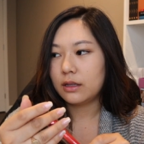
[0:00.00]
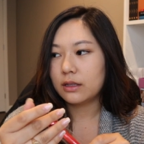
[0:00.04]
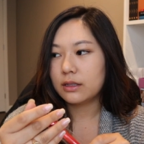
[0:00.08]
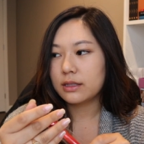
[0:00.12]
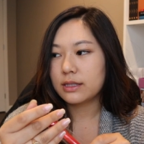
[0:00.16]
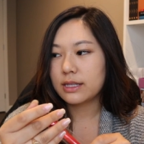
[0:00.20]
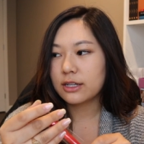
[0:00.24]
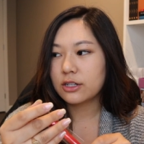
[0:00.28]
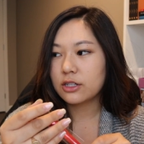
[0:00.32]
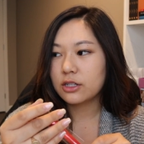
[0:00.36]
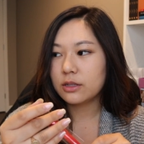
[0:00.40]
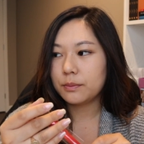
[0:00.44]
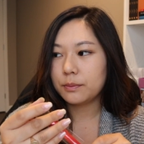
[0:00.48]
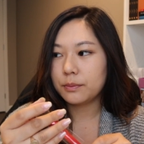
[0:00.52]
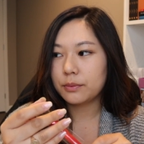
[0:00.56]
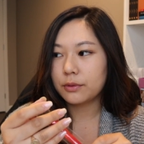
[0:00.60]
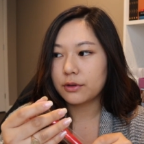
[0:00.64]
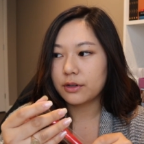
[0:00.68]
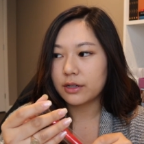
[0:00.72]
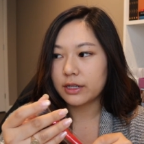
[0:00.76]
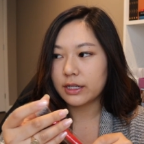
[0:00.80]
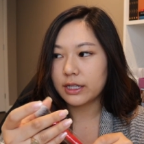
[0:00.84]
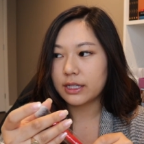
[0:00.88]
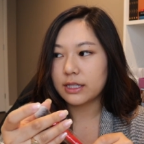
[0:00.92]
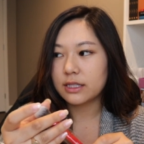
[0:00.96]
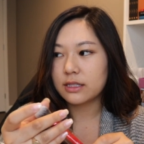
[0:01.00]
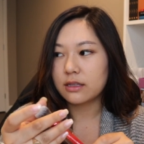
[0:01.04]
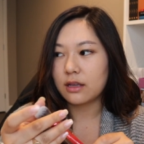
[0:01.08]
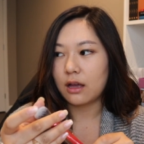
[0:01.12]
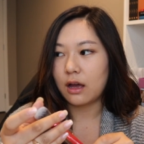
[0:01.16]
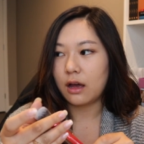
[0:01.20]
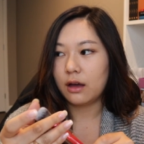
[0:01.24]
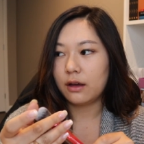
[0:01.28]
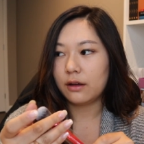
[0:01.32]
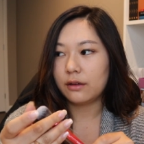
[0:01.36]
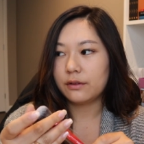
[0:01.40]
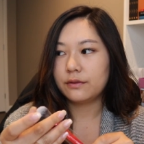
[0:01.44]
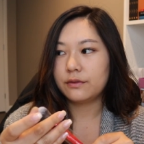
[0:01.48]
It's actually pretty
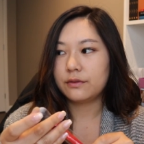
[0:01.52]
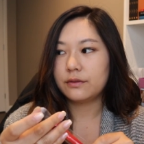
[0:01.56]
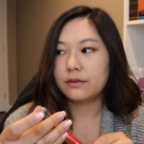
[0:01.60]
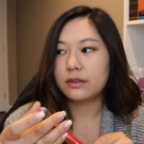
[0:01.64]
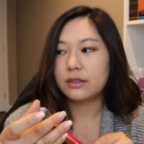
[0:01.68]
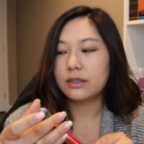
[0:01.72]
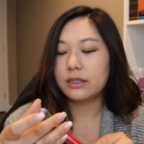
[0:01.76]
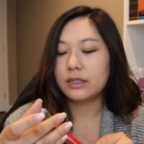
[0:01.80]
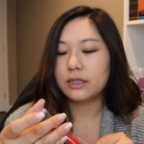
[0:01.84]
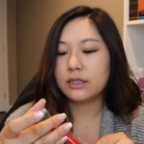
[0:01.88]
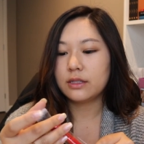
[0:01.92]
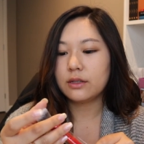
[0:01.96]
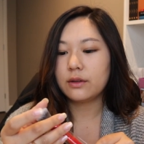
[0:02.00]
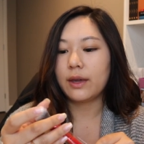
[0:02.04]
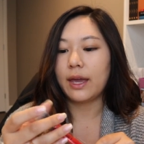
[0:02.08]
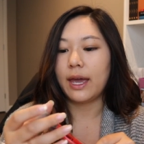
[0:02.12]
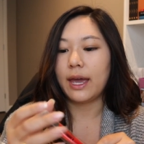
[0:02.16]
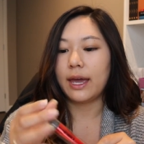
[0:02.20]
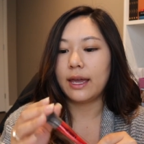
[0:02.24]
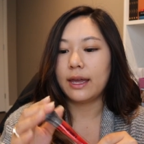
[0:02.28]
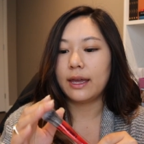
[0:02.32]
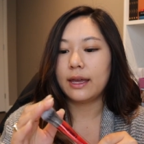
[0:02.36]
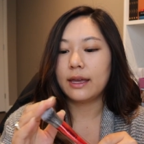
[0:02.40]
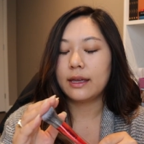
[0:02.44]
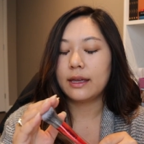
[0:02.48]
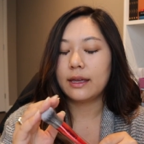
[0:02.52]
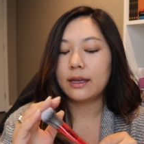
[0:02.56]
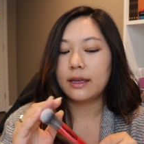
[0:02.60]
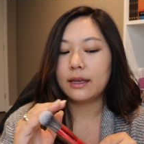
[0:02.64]
soft. It's okay.